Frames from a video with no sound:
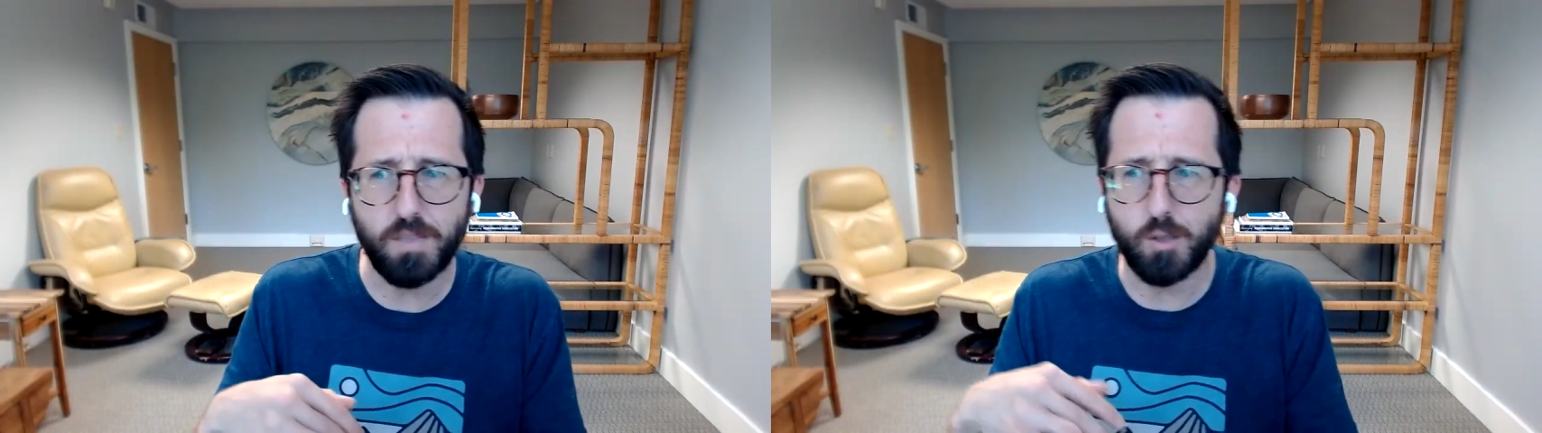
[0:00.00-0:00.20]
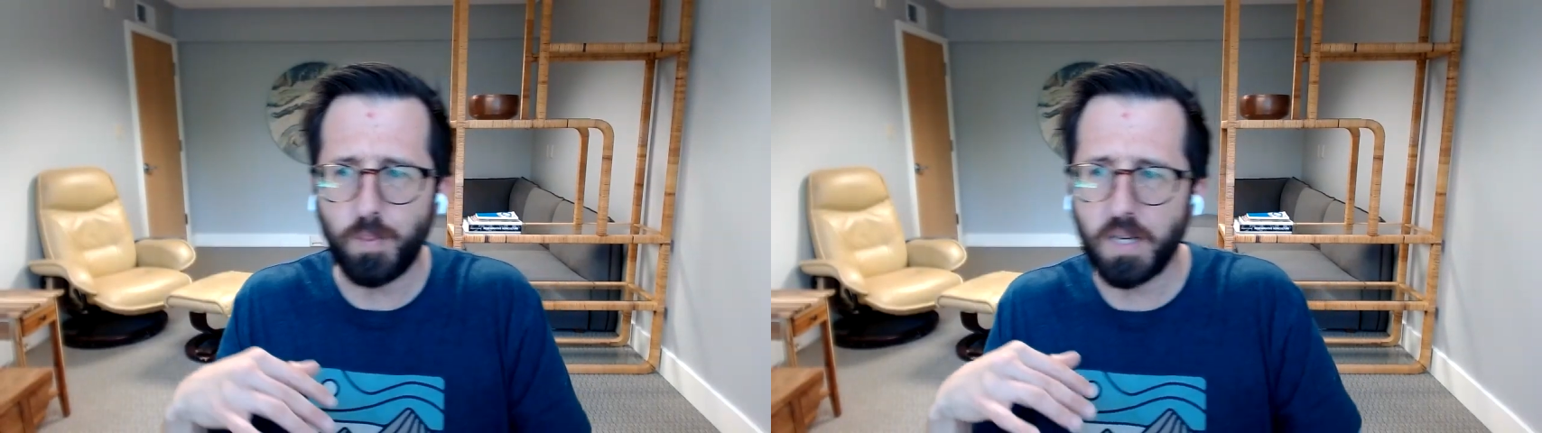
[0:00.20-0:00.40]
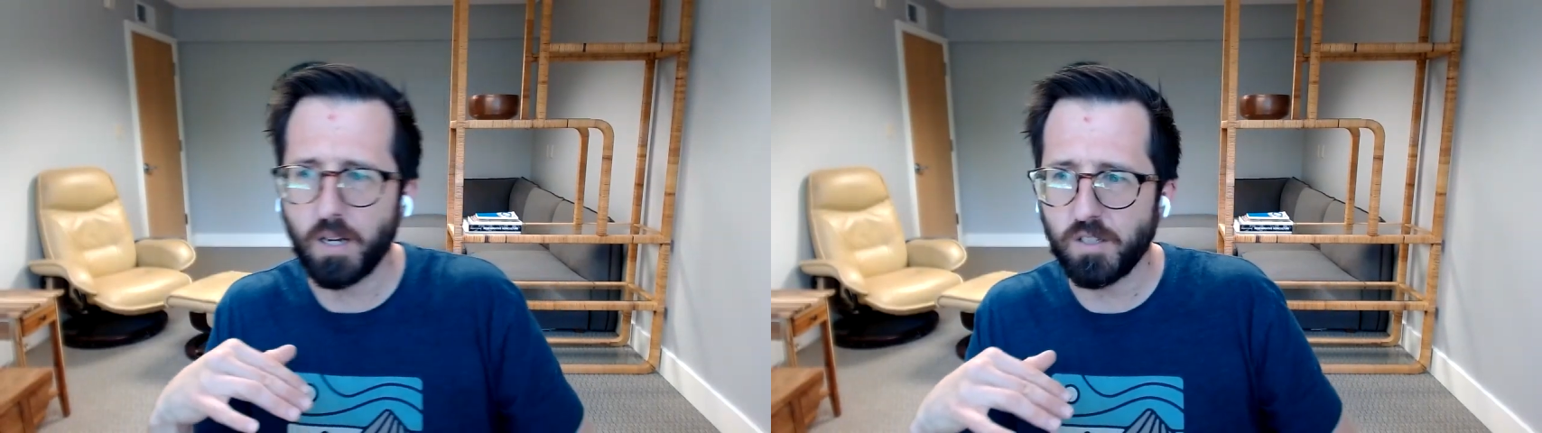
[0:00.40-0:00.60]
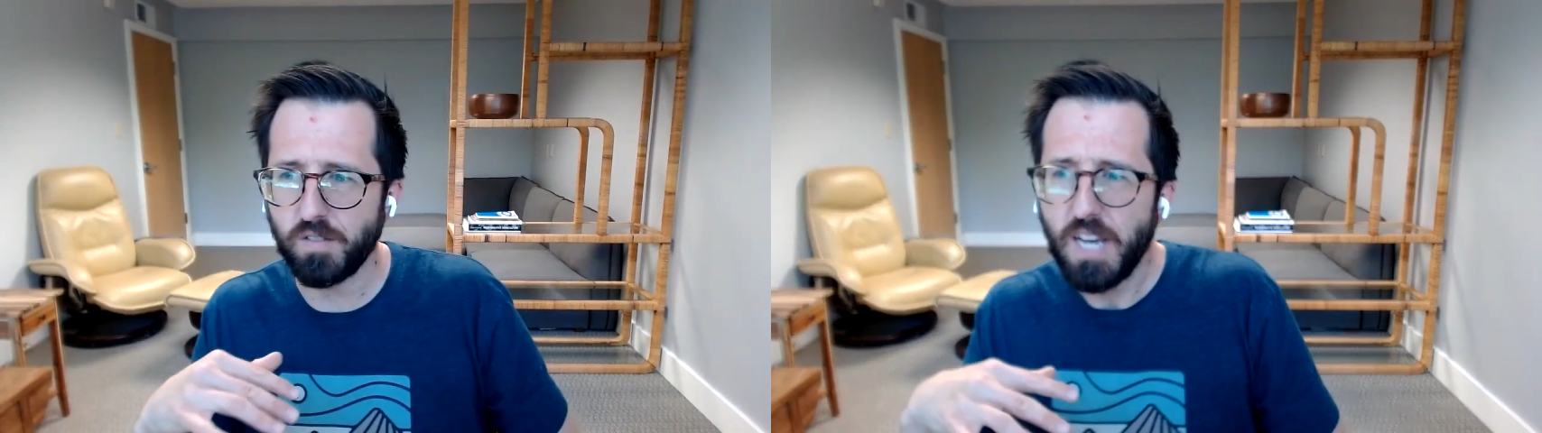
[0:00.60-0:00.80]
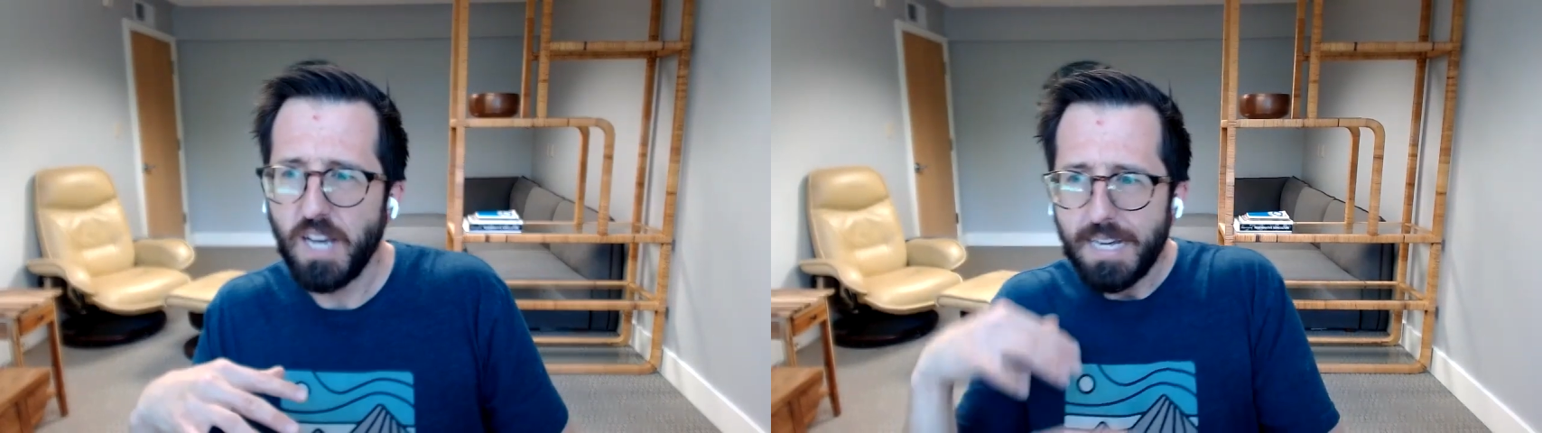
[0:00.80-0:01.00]
Sometimes it's
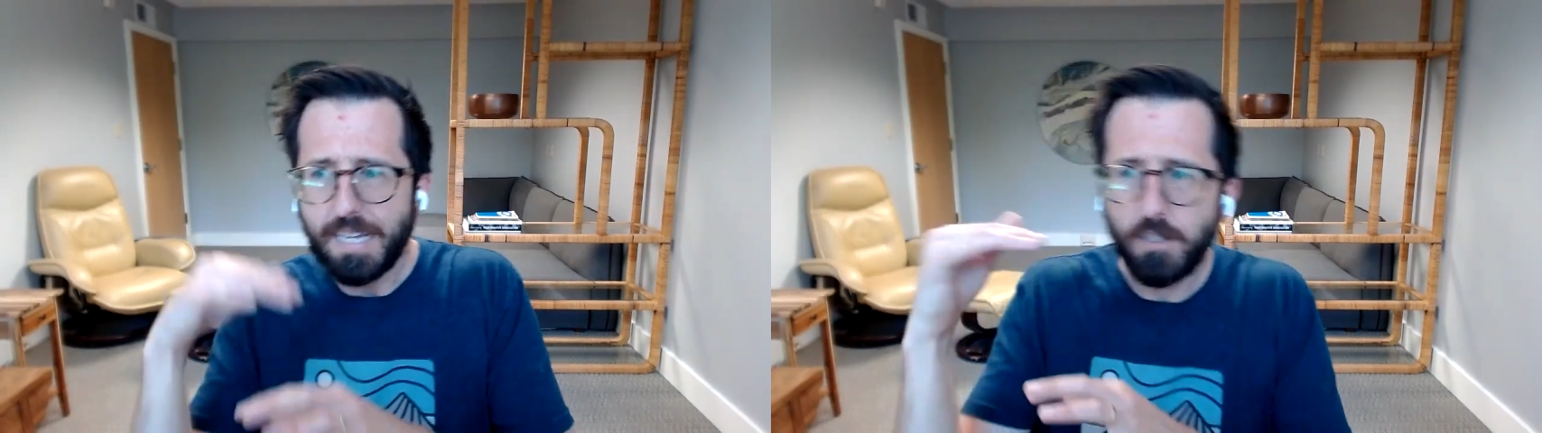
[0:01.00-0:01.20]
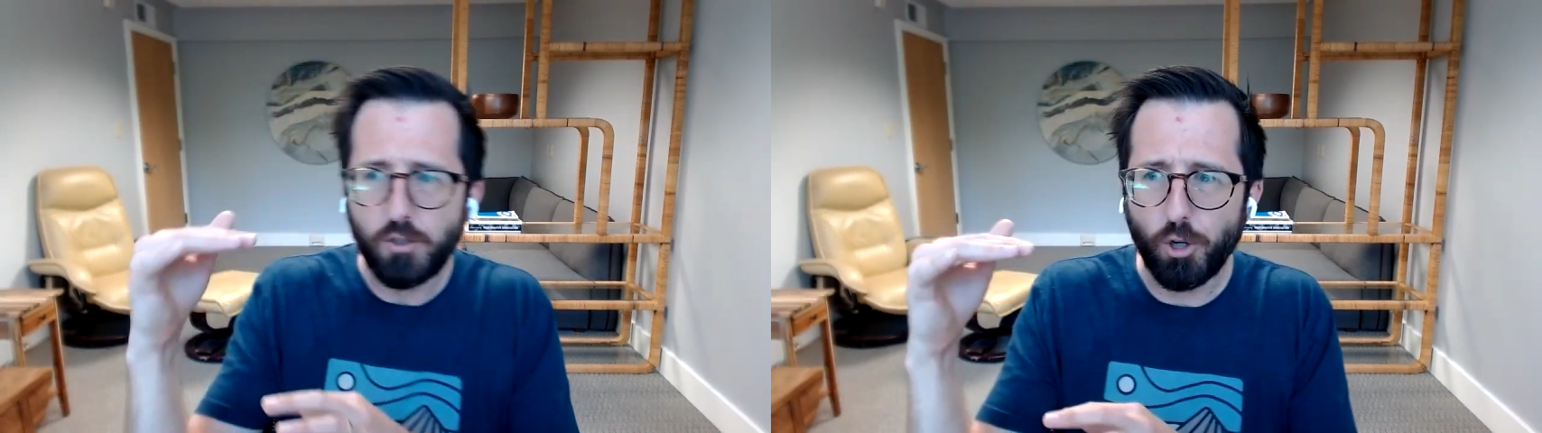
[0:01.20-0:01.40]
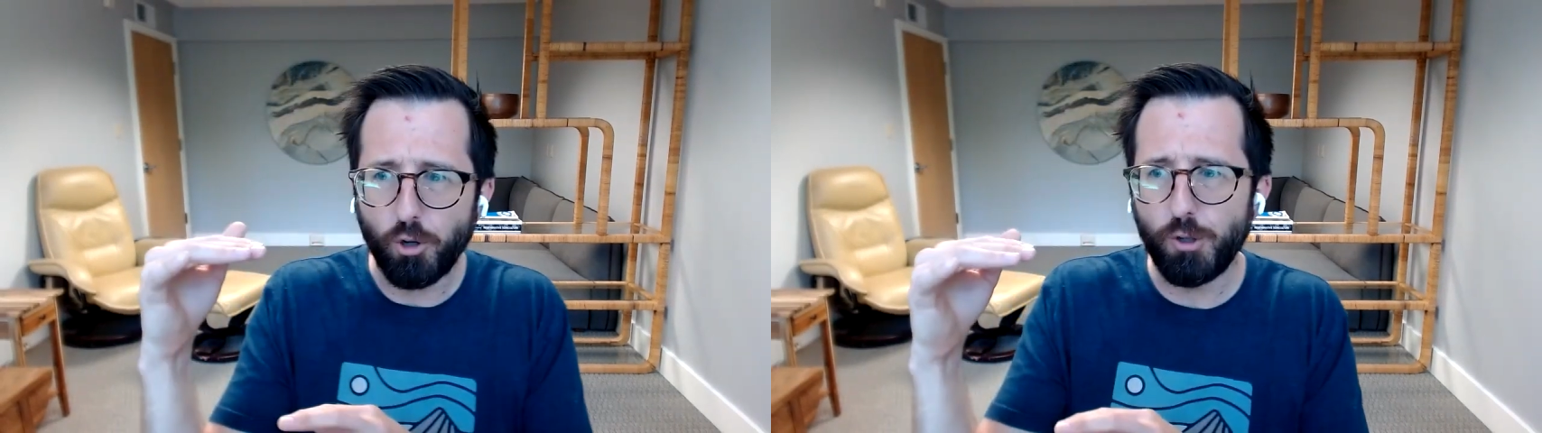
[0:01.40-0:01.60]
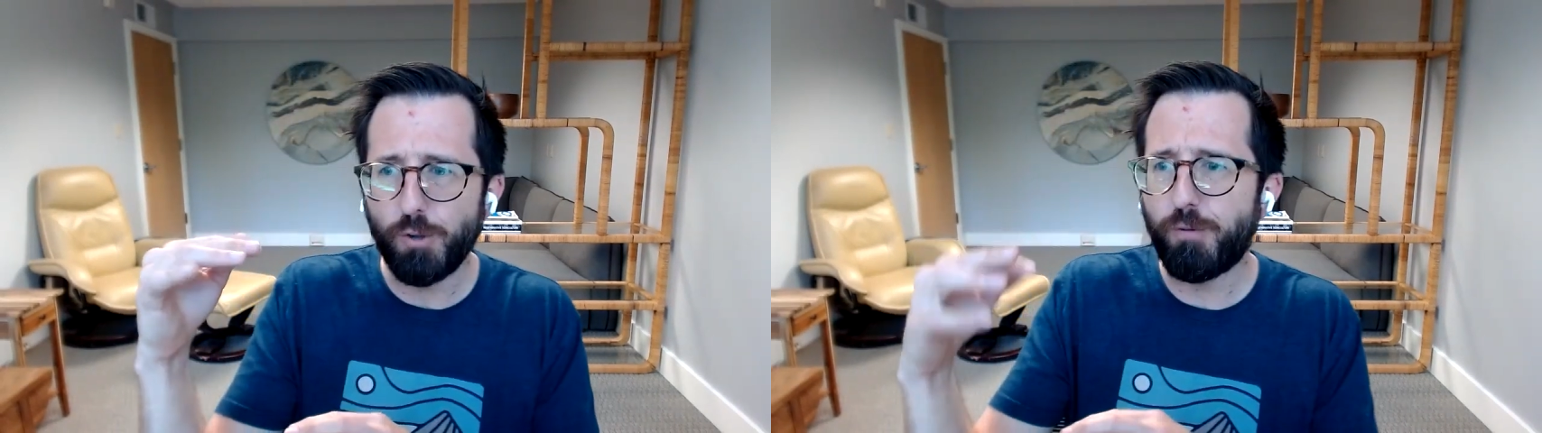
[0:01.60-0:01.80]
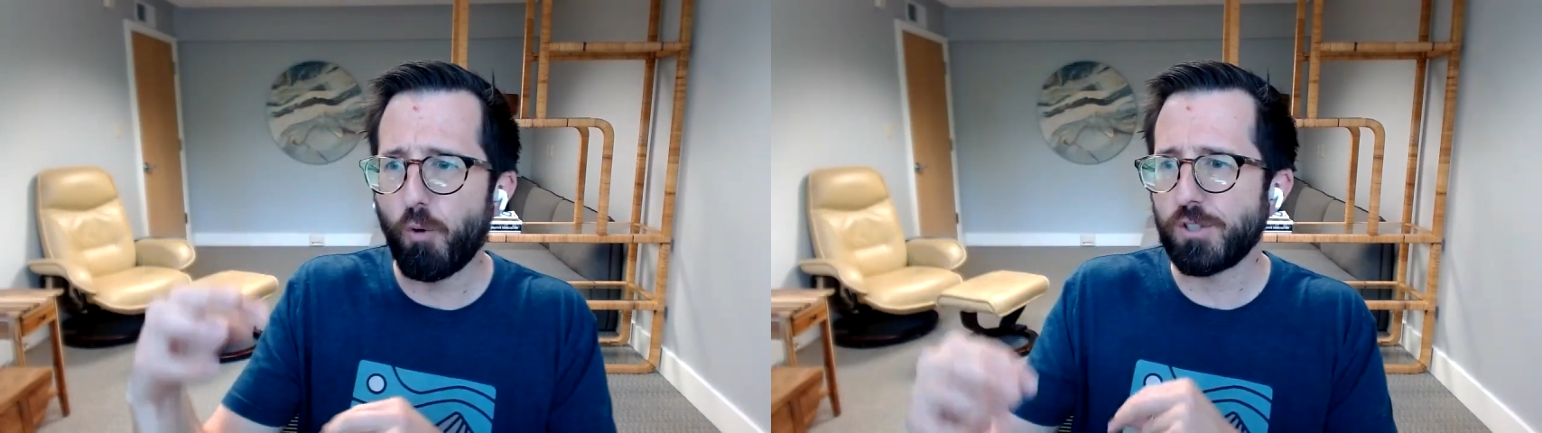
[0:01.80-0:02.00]
because of
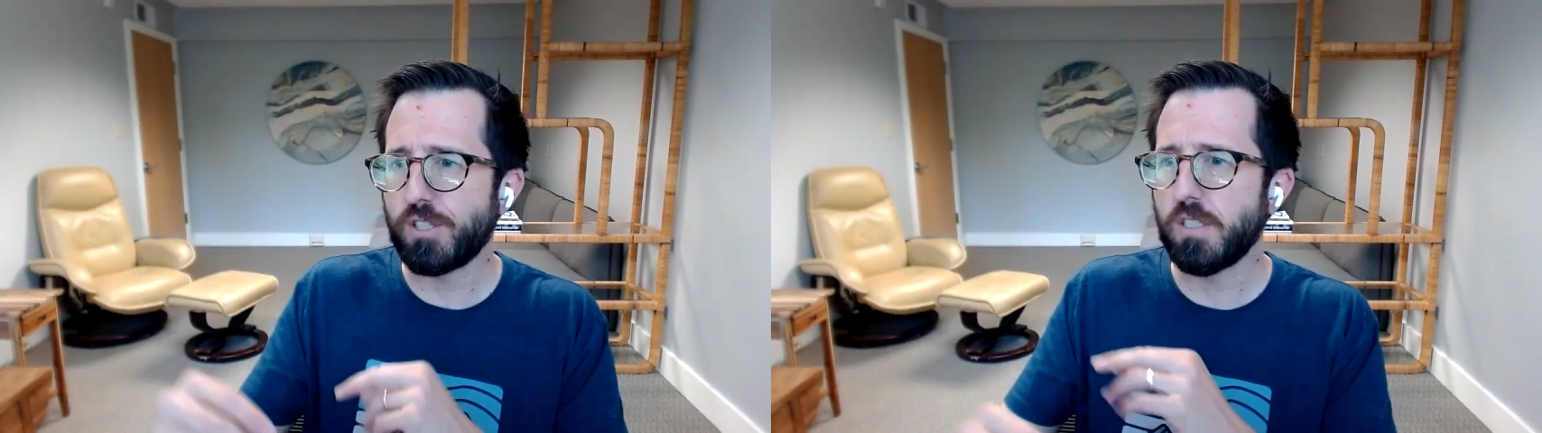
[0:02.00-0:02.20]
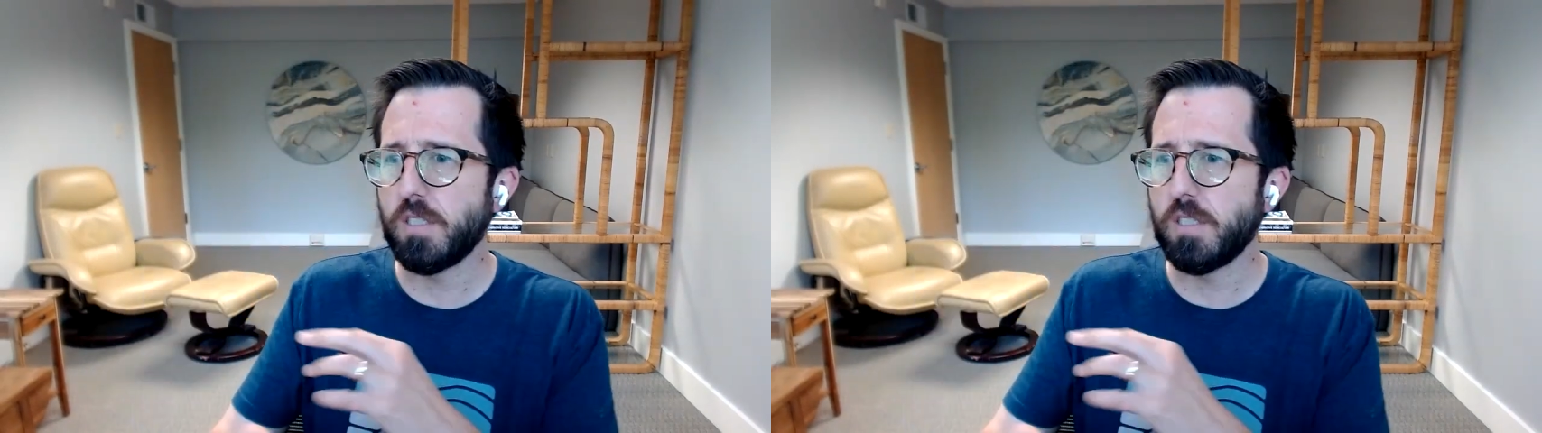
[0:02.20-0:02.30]
internal